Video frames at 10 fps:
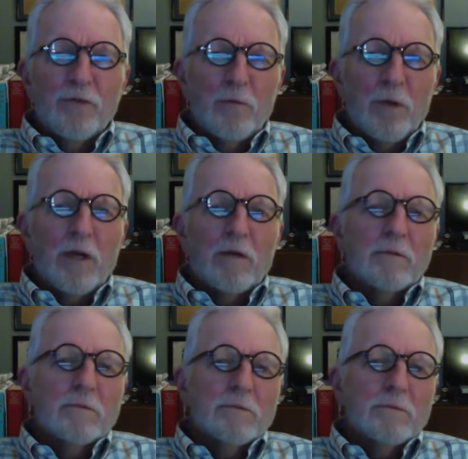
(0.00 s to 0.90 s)
about
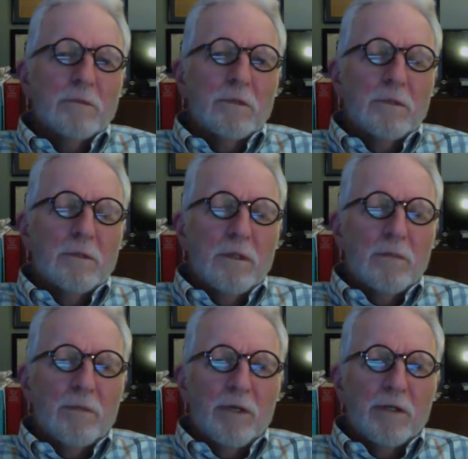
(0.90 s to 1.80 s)

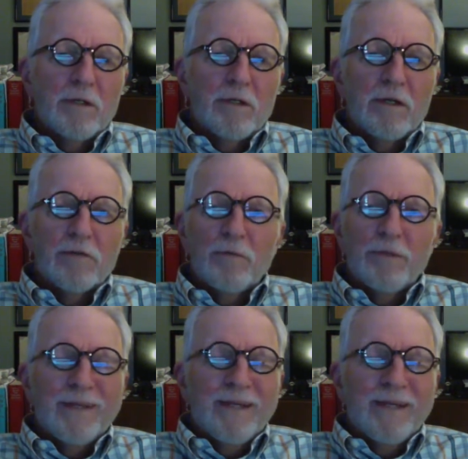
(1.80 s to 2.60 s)
American government.